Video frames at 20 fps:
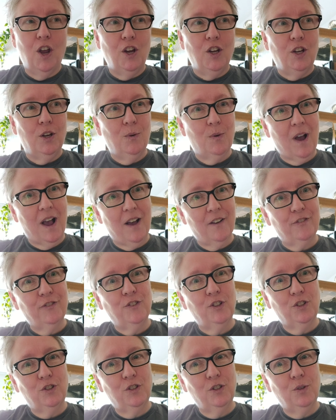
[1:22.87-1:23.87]
you have
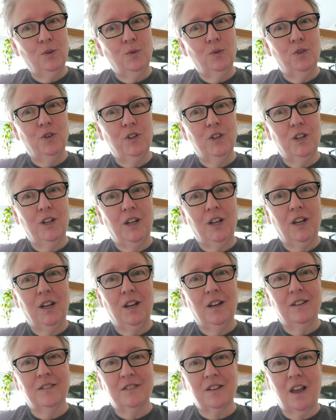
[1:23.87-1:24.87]
to do
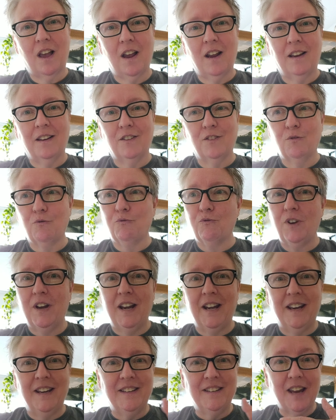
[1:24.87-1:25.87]
the signs
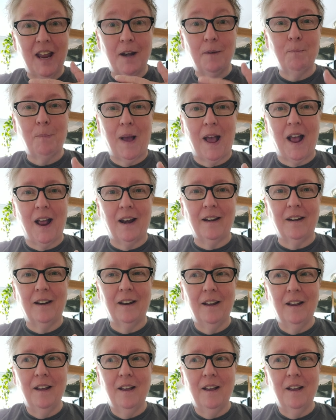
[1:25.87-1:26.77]
really deadpan,